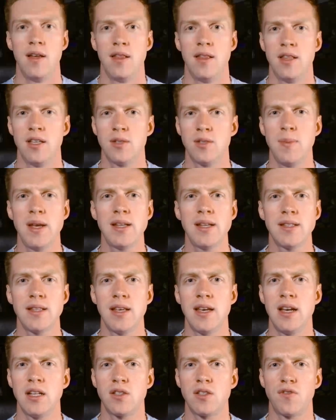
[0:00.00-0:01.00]
This makes the
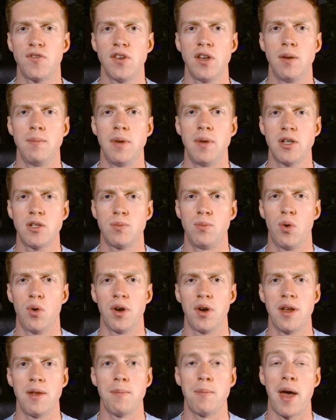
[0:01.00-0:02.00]
hits feel much more
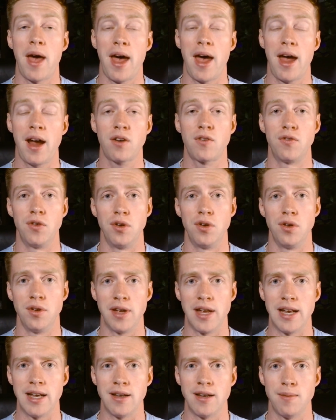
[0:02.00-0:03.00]
impactful
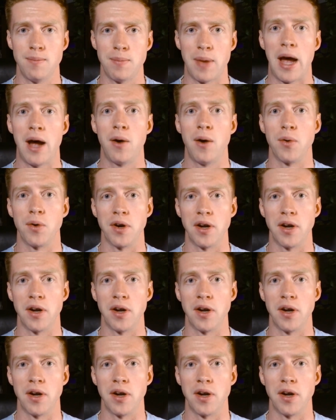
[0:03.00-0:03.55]
and empowering.